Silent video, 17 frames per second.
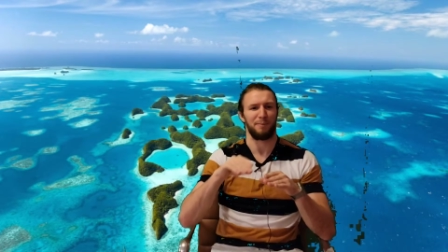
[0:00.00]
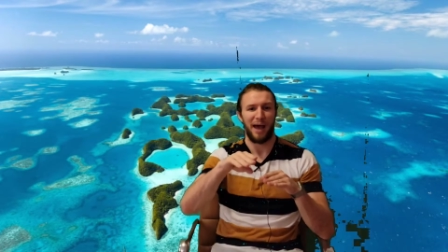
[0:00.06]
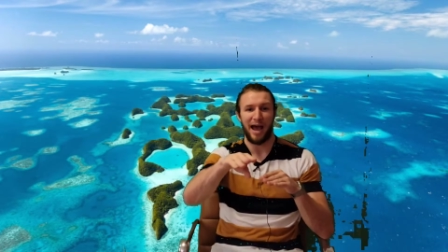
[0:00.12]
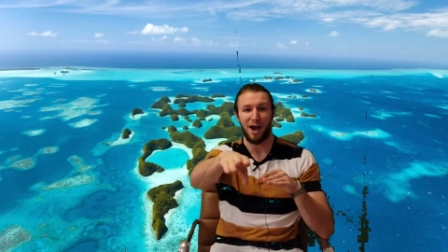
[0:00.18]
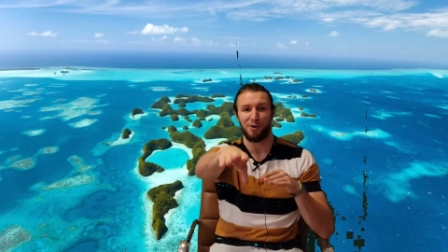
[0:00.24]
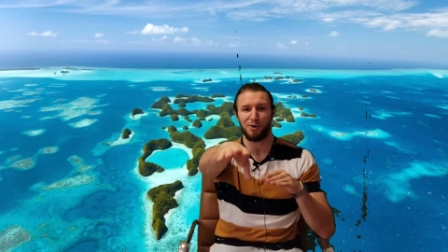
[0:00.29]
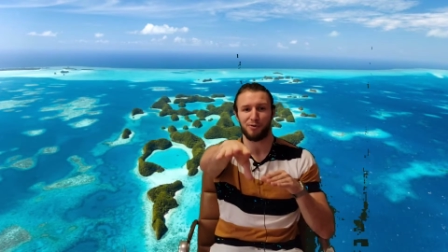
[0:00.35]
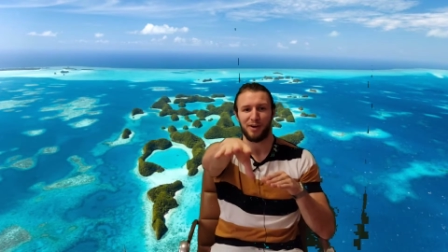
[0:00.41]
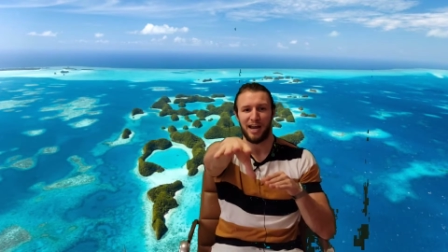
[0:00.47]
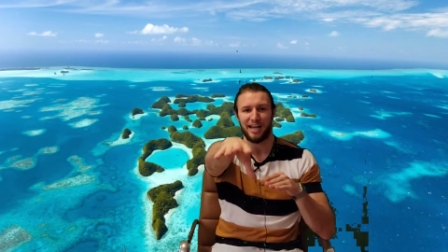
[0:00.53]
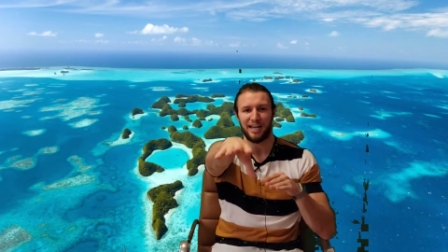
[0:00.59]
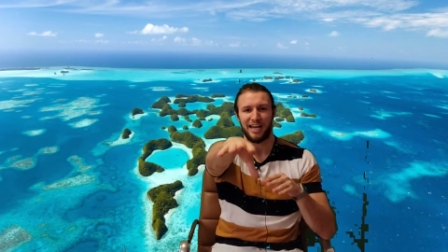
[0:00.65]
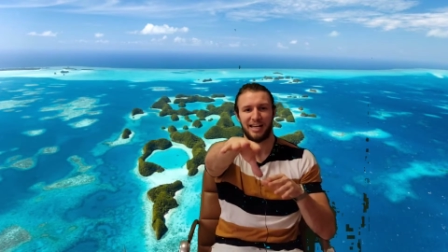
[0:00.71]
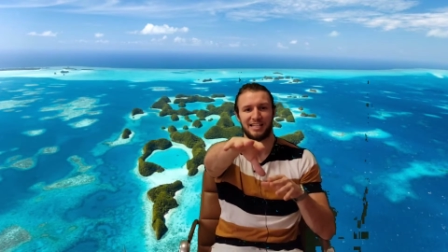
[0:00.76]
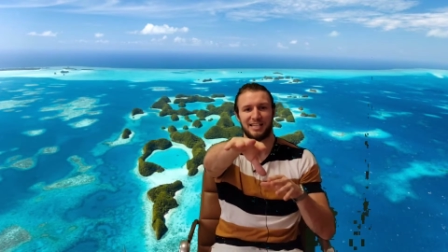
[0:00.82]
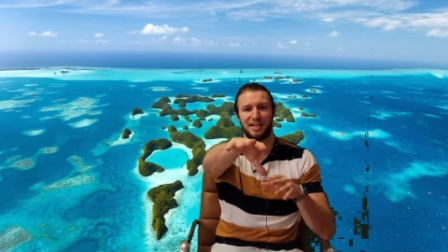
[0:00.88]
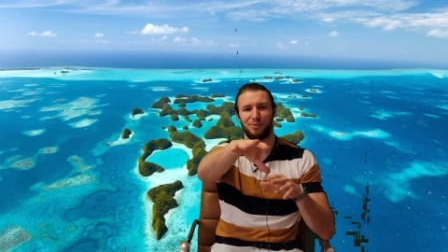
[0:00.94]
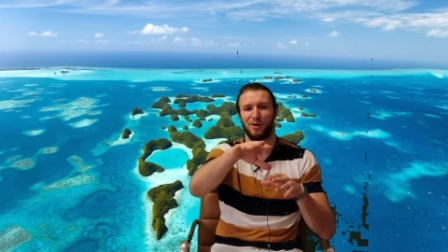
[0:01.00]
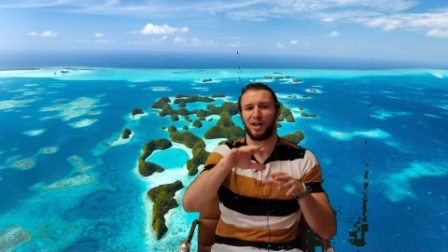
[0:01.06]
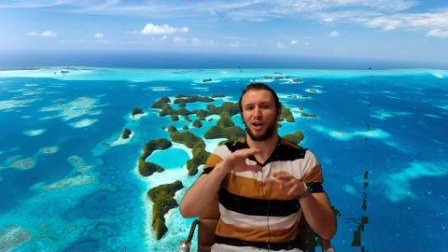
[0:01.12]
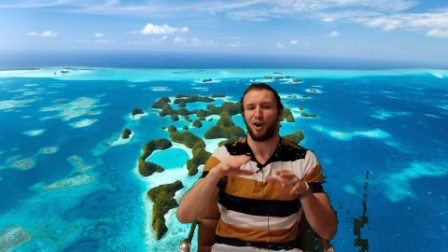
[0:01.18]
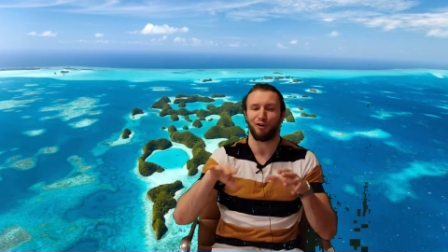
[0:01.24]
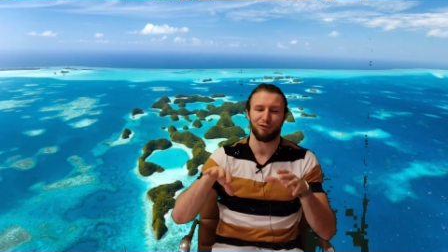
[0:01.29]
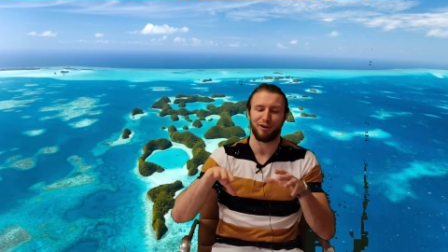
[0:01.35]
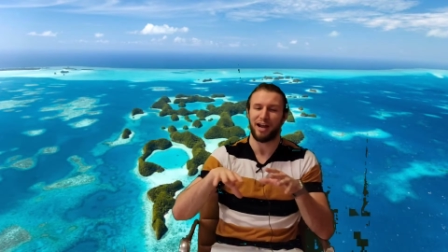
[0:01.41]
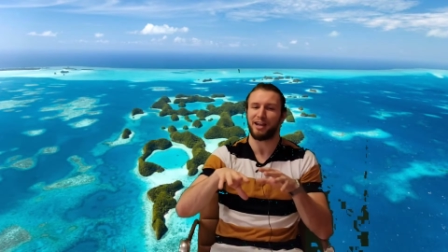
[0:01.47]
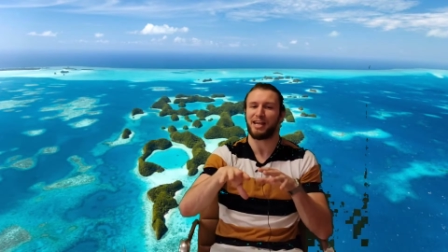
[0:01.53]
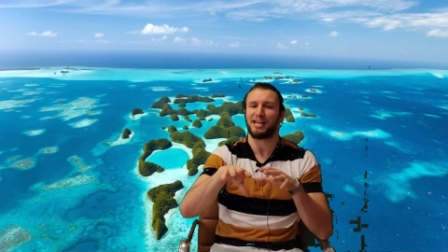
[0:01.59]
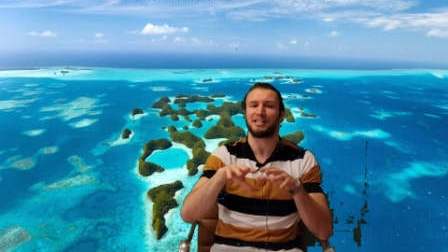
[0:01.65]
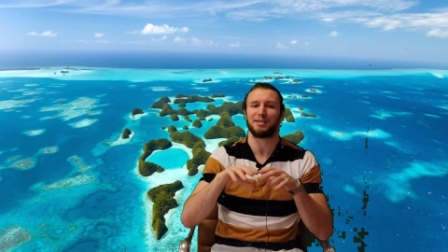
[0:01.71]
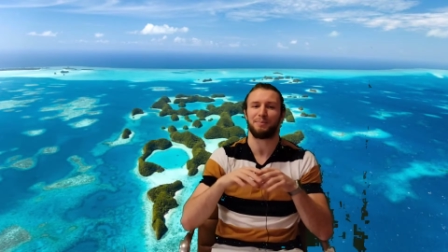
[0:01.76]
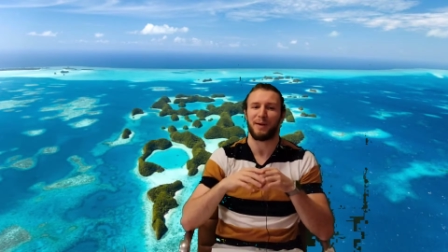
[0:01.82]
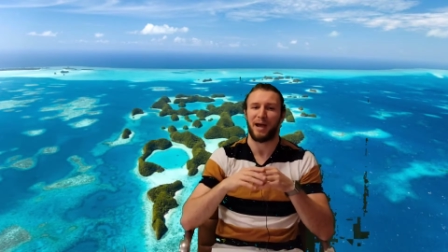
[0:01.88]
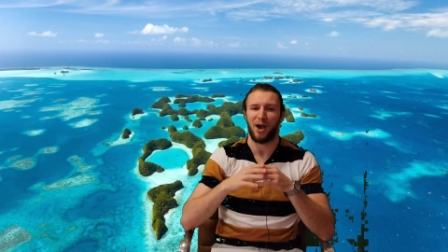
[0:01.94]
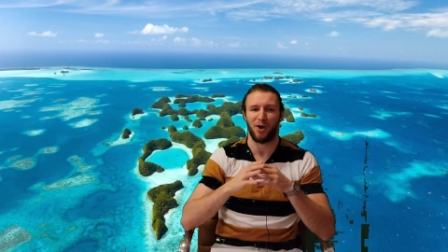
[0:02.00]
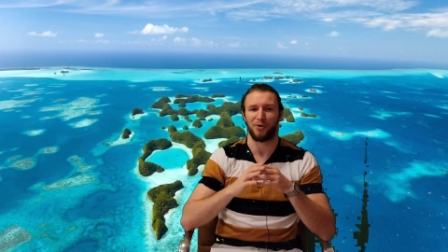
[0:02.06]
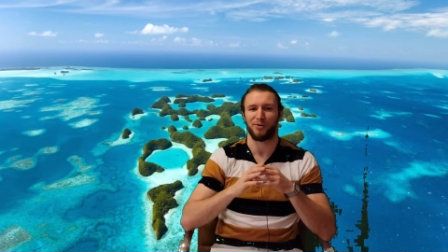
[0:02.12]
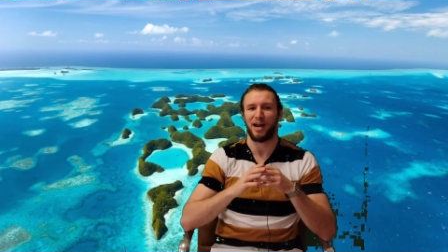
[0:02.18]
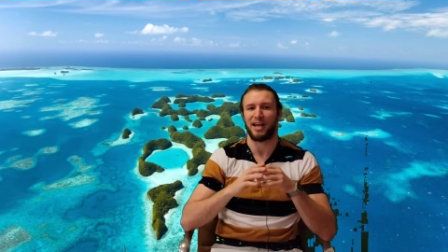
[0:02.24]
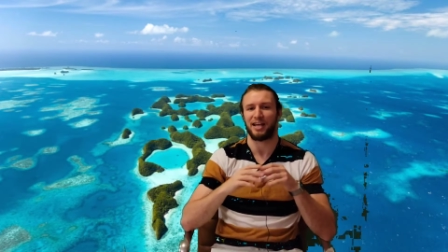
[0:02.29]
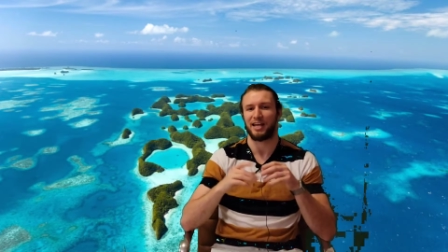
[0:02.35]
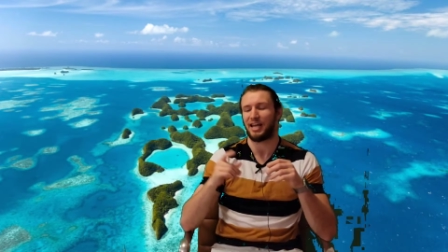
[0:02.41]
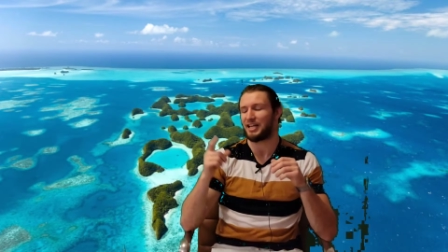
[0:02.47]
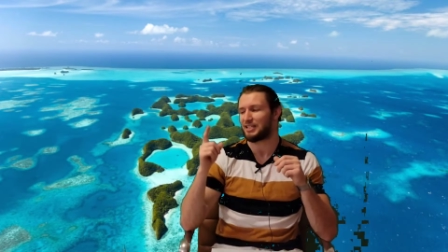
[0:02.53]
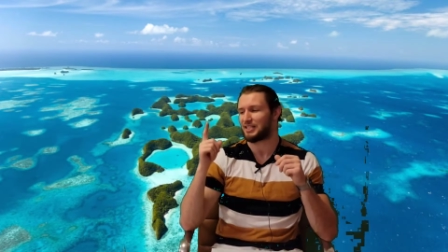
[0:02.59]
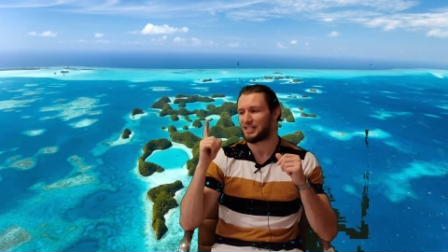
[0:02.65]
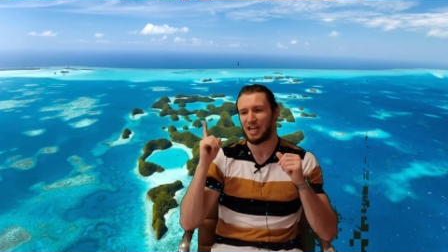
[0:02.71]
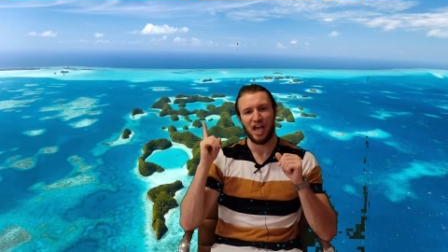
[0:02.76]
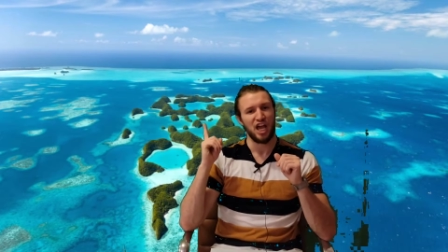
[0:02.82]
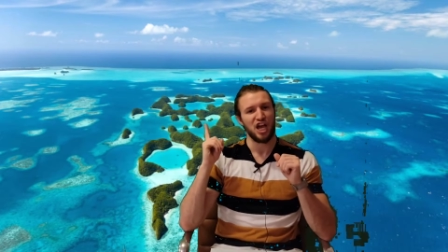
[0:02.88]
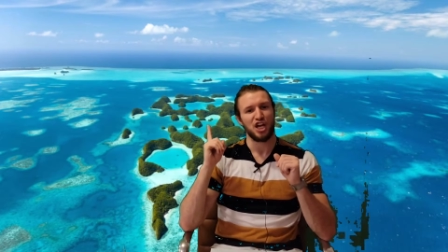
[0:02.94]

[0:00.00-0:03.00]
Power rankings, here we go, right into power rankings.